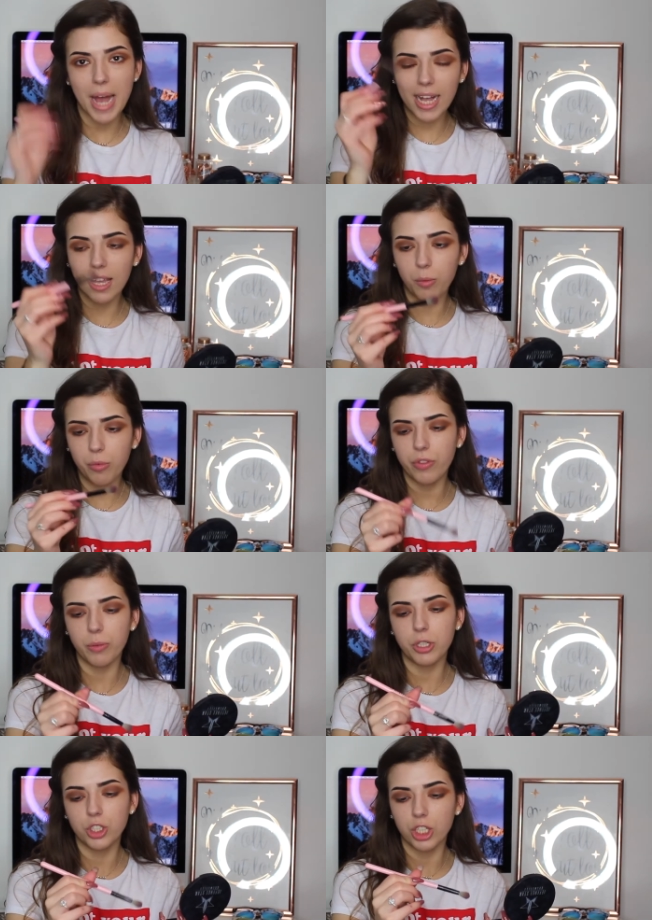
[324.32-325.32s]
back in with
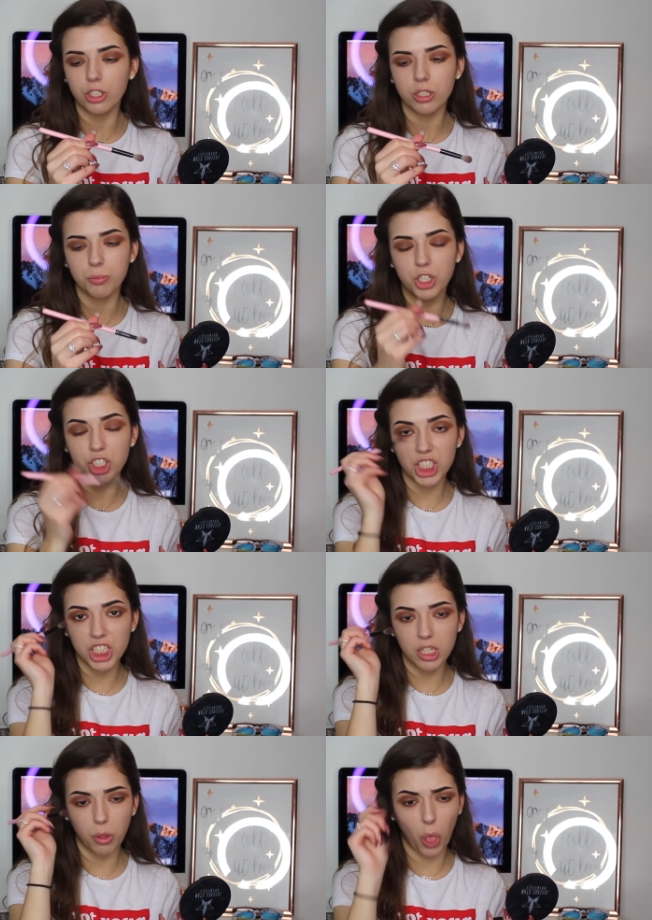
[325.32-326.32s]
the brush I used as my transit.